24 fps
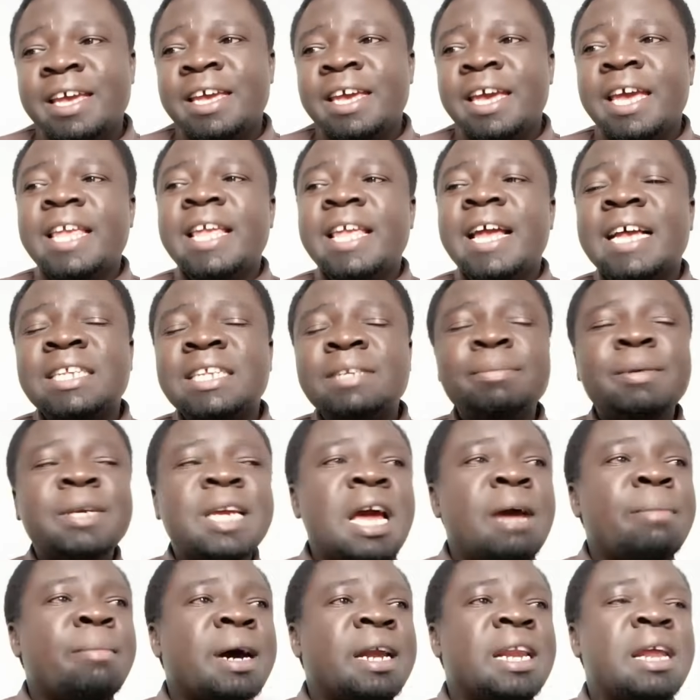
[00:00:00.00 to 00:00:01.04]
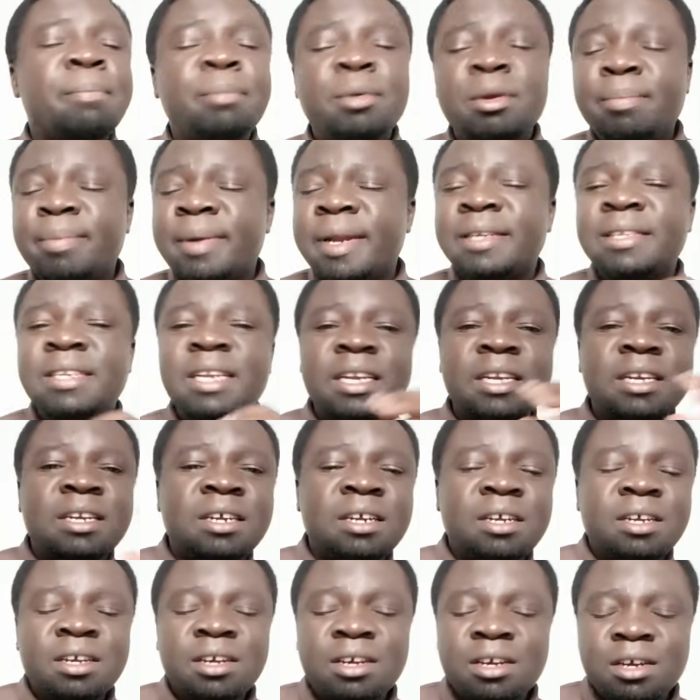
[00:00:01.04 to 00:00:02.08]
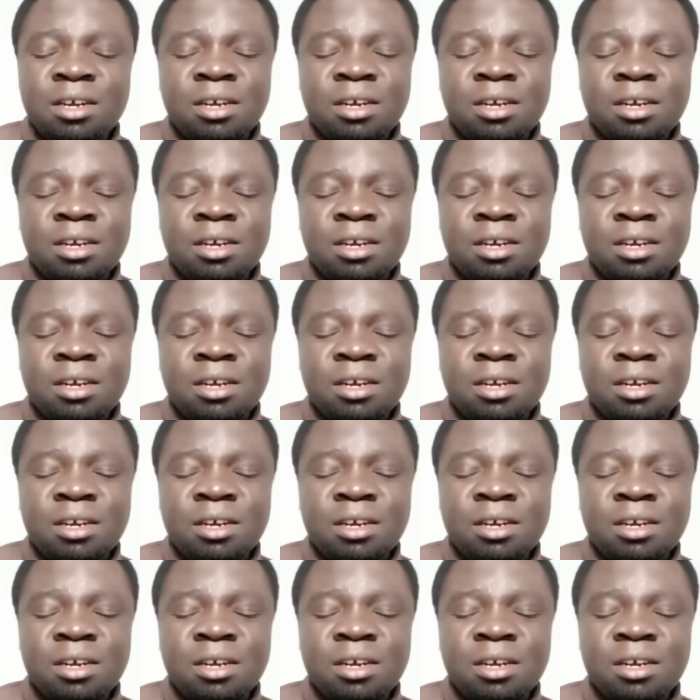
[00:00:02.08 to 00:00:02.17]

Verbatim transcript: he just became a deputy president